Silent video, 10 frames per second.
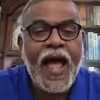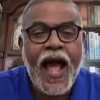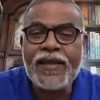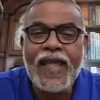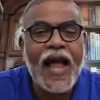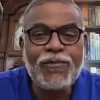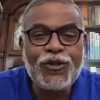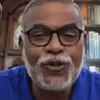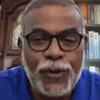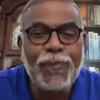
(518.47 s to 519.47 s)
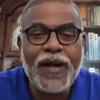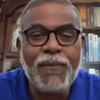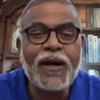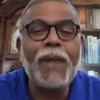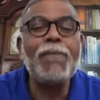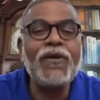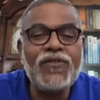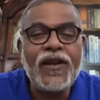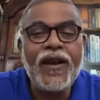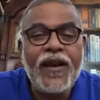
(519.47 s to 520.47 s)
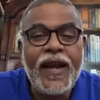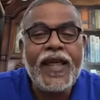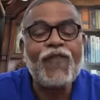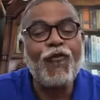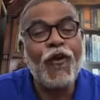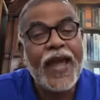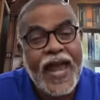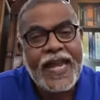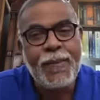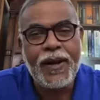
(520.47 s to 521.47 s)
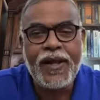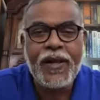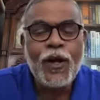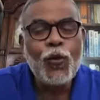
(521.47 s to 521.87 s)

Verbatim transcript: and that should become a compulsory reading for anybody